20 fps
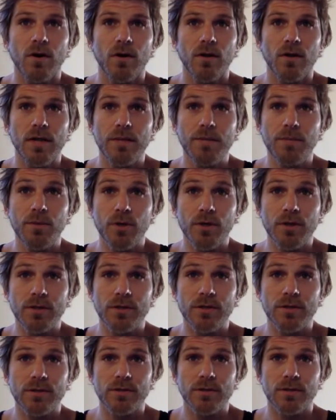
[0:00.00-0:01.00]

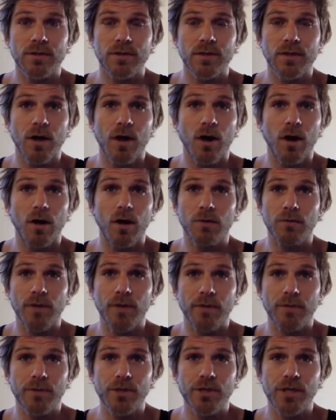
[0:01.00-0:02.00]
ebooks in all our
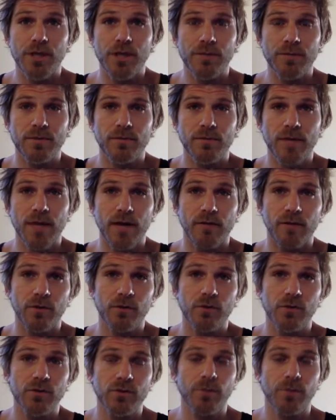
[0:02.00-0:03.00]
memberships. We have
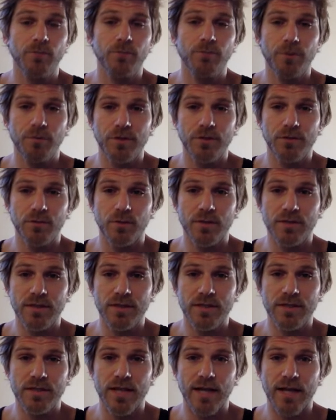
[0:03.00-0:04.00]
also some free
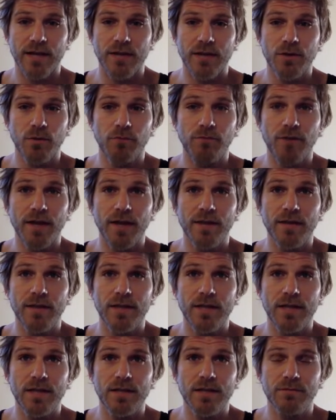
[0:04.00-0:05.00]
resources, and you'll find
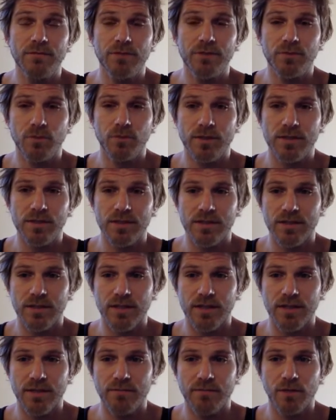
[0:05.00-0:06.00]
these resources
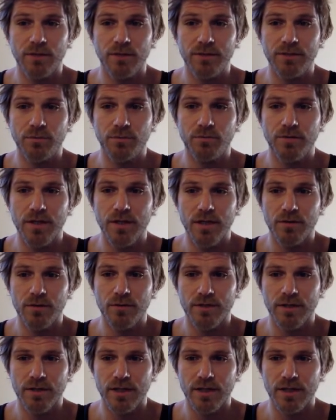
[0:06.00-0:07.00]
in multiple
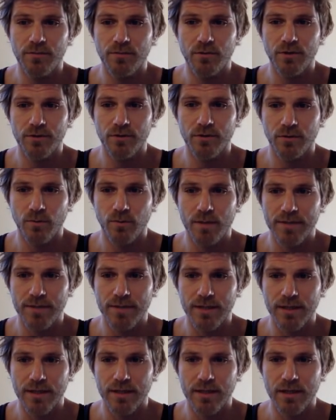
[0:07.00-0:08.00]
videos and ebooks on the
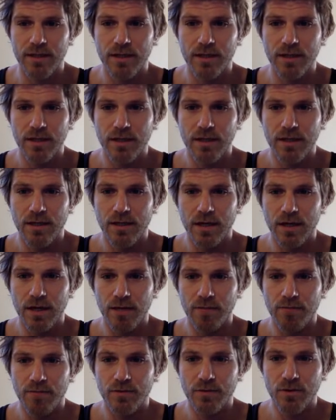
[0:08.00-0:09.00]
website.
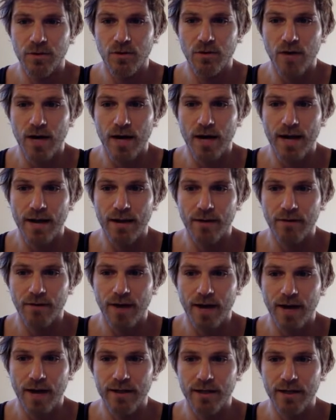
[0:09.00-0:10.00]
So I
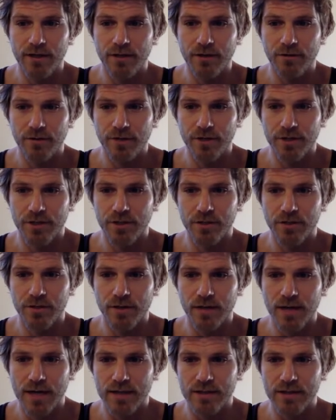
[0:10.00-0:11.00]
highly encourage you
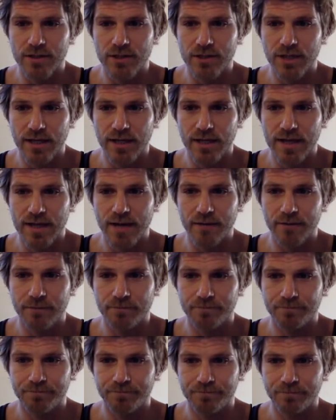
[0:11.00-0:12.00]
guys check it out.
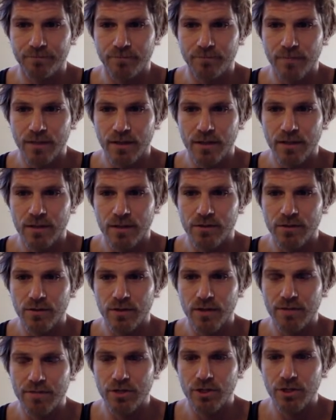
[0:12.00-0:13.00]
So
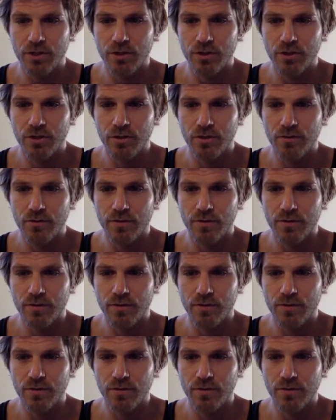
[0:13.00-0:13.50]
let me show you